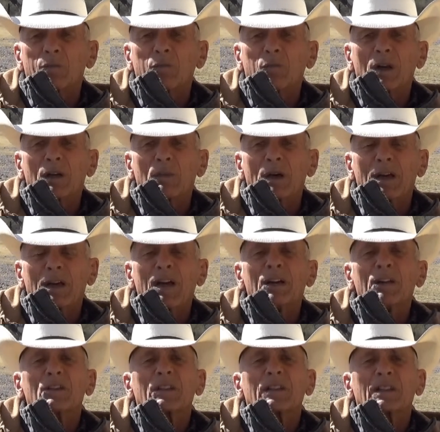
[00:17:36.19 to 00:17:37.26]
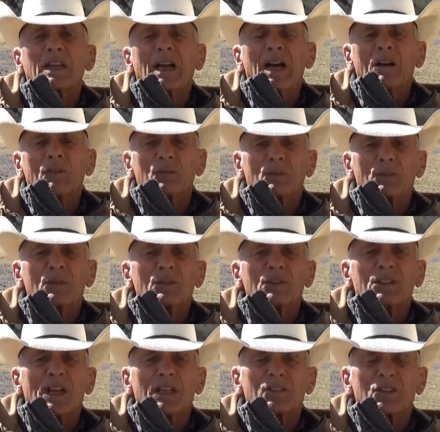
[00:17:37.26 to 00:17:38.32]
about 100 cows per
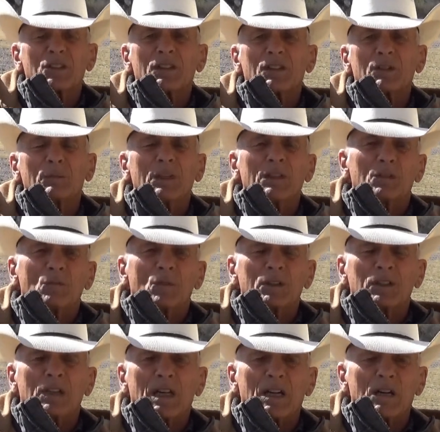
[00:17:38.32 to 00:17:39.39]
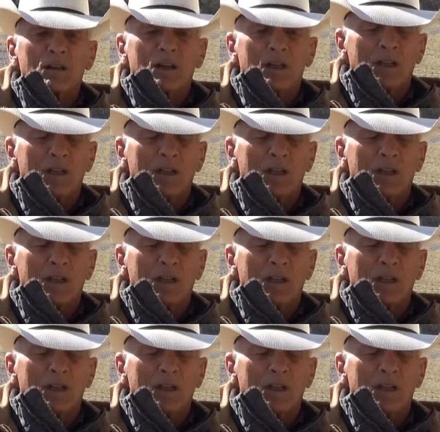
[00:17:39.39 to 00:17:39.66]
section here, meaning one cow,